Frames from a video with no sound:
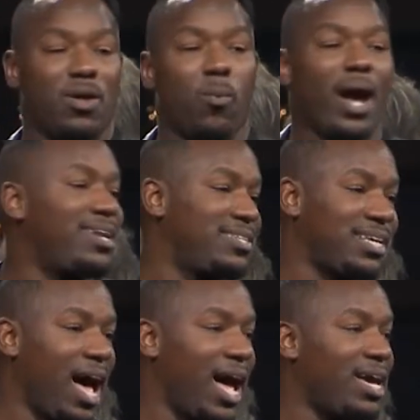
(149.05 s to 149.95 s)
and the
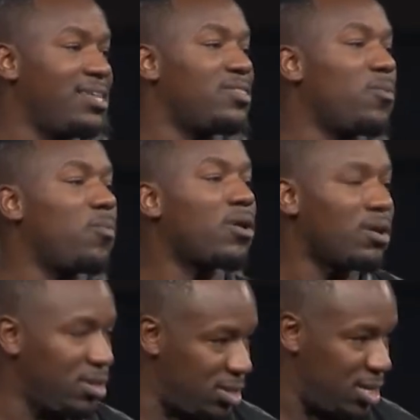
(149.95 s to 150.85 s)
whitest guy in the
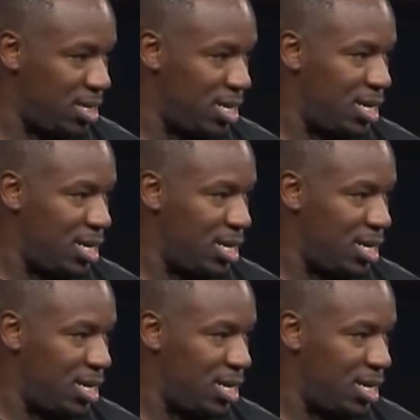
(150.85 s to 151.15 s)
world.